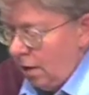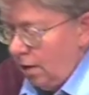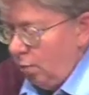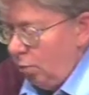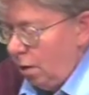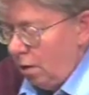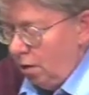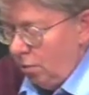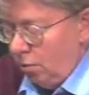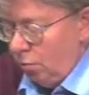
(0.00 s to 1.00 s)

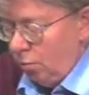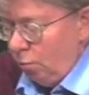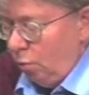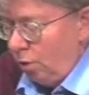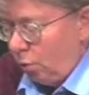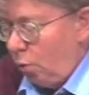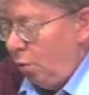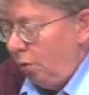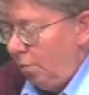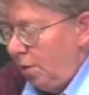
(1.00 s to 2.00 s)
And one
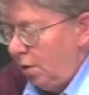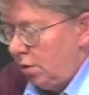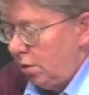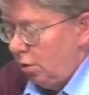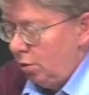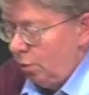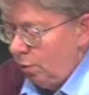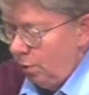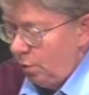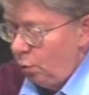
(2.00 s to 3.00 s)
quote from that
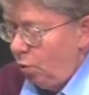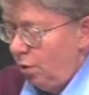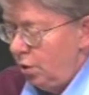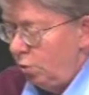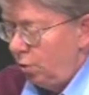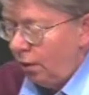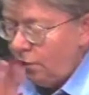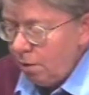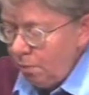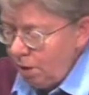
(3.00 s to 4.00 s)
decision was,
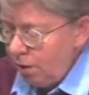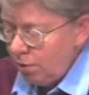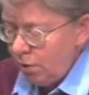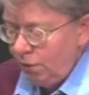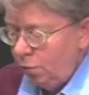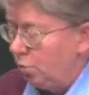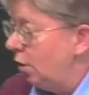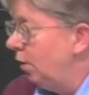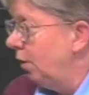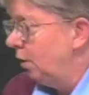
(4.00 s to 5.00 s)
whatever the merits of those
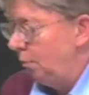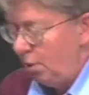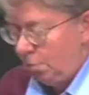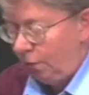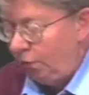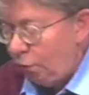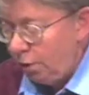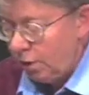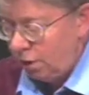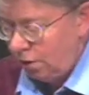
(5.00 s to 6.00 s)
arguments
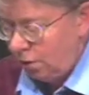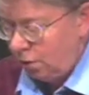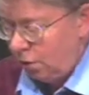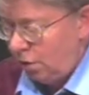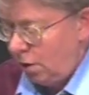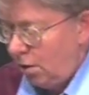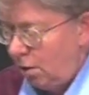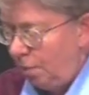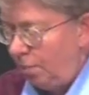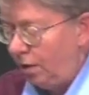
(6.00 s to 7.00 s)
before Citizens
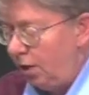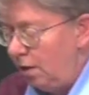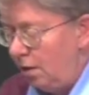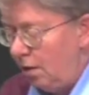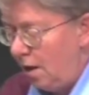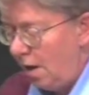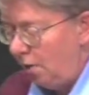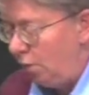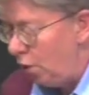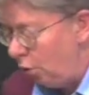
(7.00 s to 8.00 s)
United, they plainly
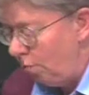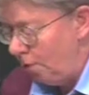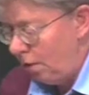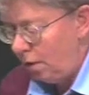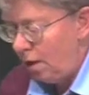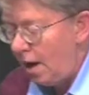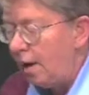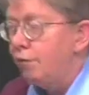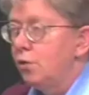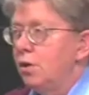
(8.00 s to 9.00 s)
have no merit
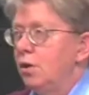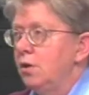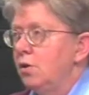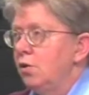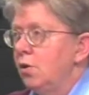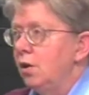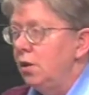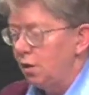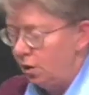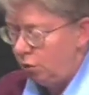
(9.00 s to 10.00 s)
after Citizens
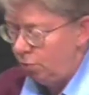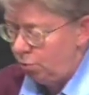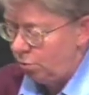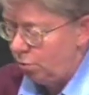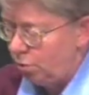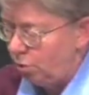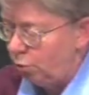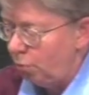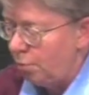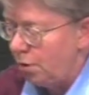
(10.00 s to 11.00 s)
United. Contributions to
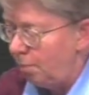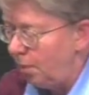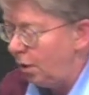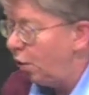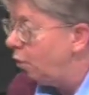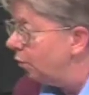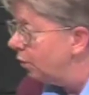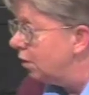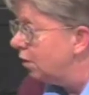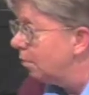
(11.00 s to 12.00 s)
groups that make
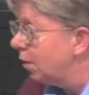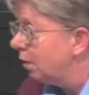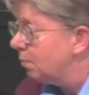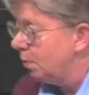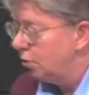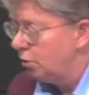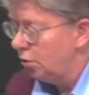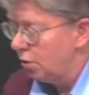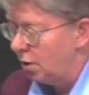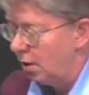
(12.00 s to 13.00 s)
only independent
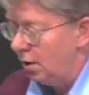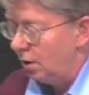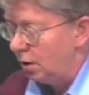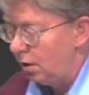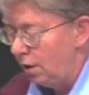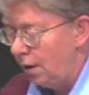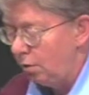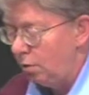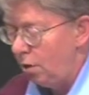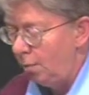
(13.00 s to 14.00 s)
expenditures
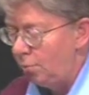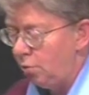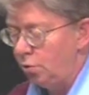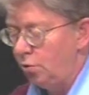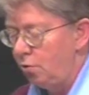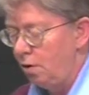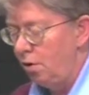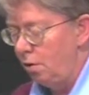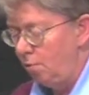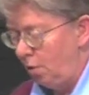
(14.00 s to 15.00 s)
cannot corrupt or create
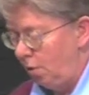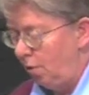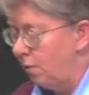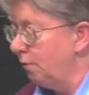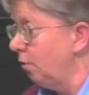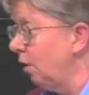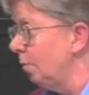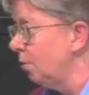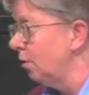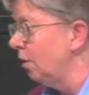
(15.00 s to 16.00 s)
the appearance of
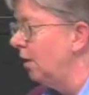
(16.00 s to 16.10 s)
corruption.